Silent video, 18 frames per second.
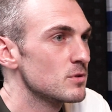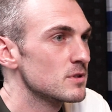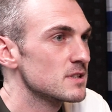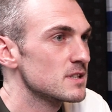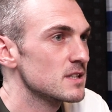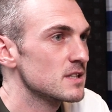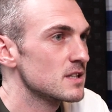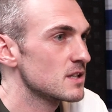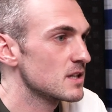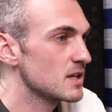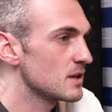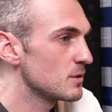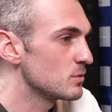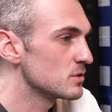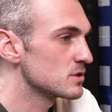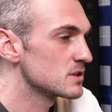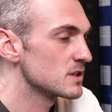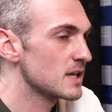
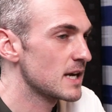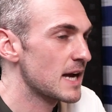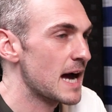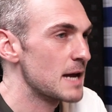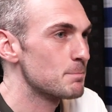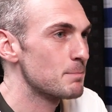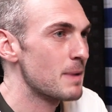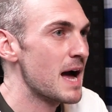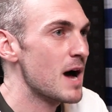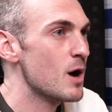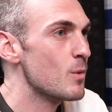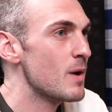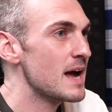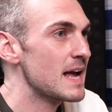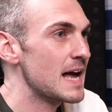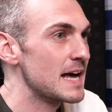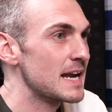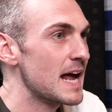It had power,
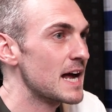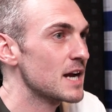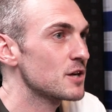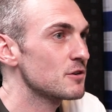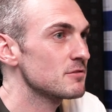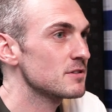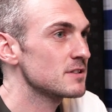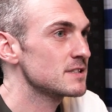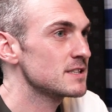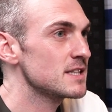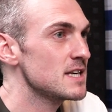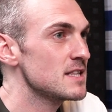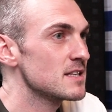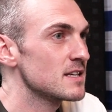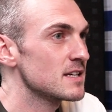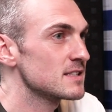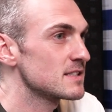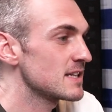it had
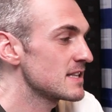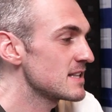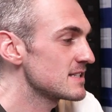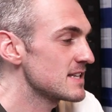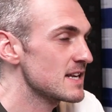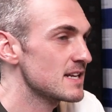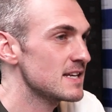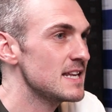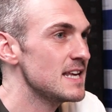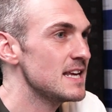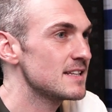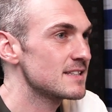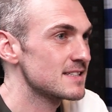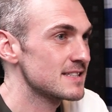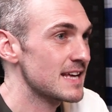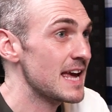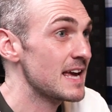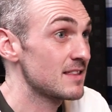accuracy. As I said, the technique to
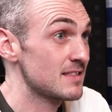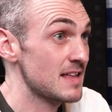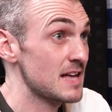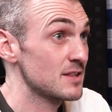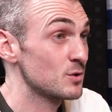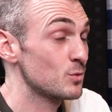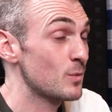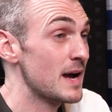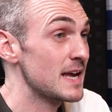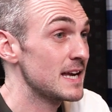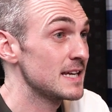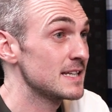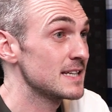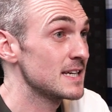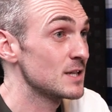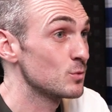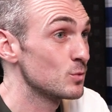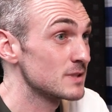take that the way he
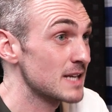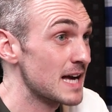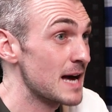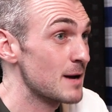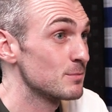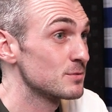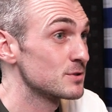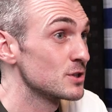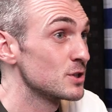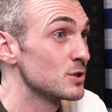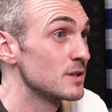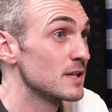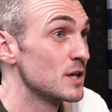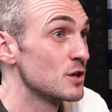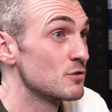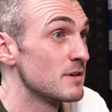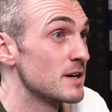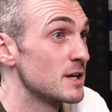did was absolutely incredible.